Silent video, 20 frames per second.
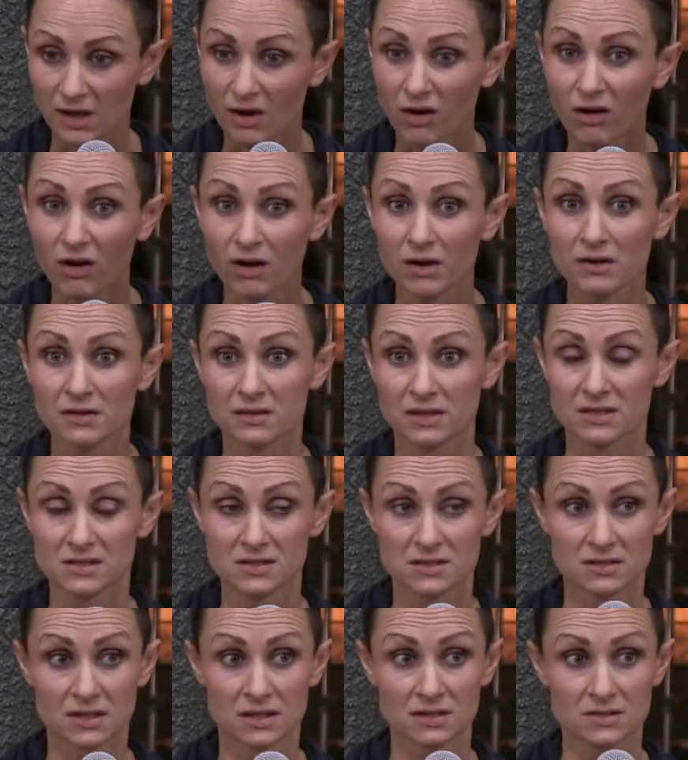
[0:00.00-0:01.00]
they are,
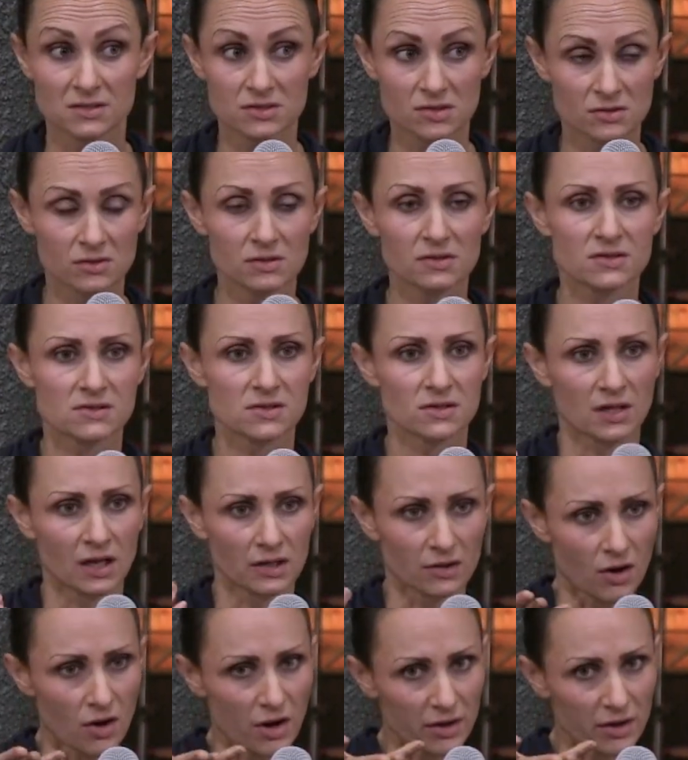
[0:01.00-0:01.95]
there's, there's truth to that